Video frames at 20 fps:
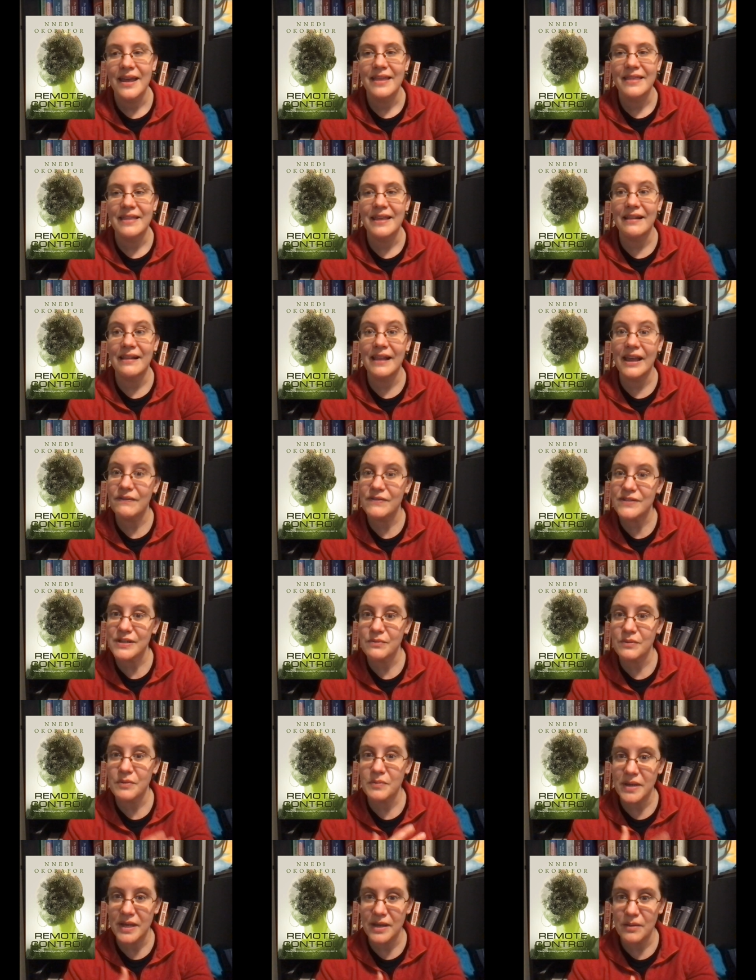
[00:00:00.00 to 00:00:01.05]
that LifeGen
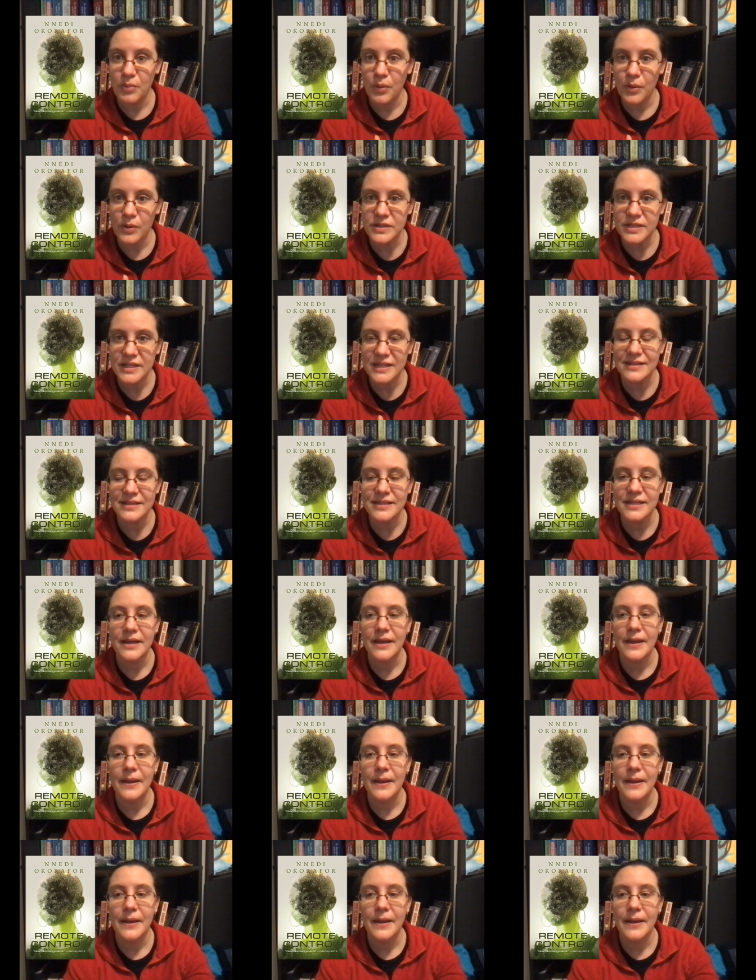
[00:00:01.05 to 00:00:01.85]
would be important.